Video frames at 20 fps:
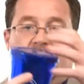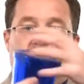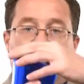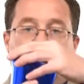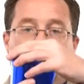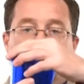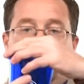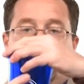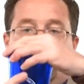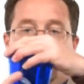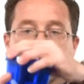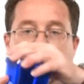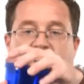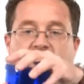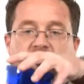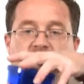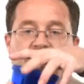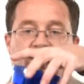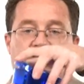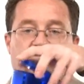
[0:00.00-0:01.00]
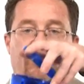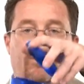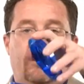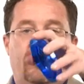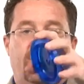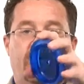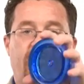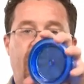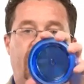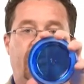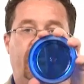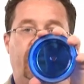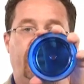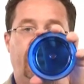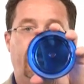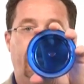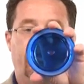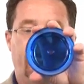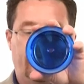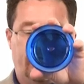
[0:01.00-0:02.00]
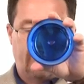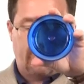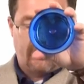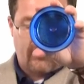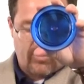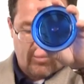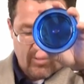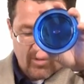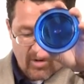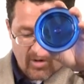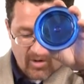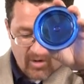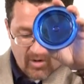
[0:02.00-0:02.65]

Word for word: going to take off the top here. You can see there's a little